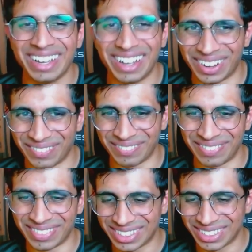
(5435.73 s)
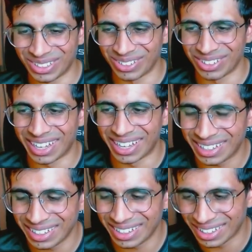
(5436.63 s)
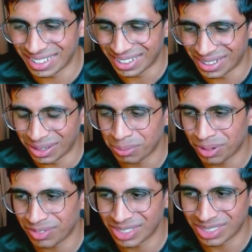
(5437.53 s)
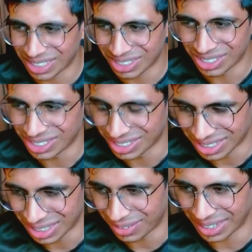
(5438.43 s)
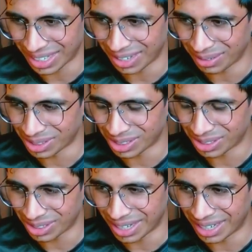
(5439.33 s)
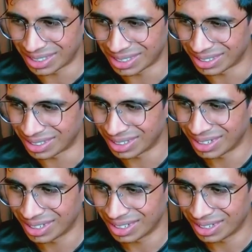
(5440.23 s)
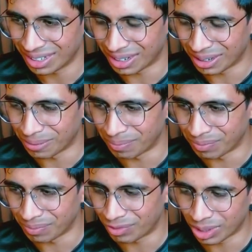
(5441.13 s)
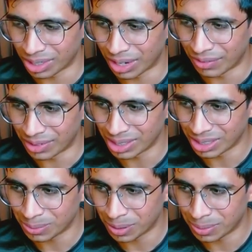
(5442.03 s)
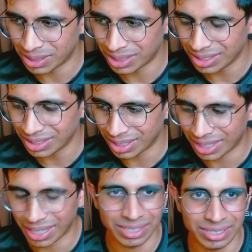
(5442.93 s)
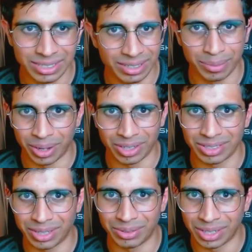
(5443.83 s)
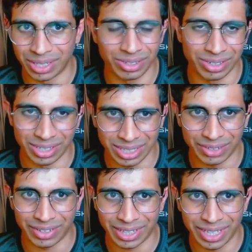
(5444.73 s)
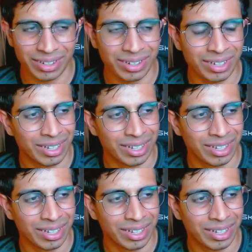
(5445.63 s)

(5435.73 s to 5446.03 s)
Um, so like the, the nonprofit structures and stuff like that was created um, for governance purposes in case the models get really good and stuff like that.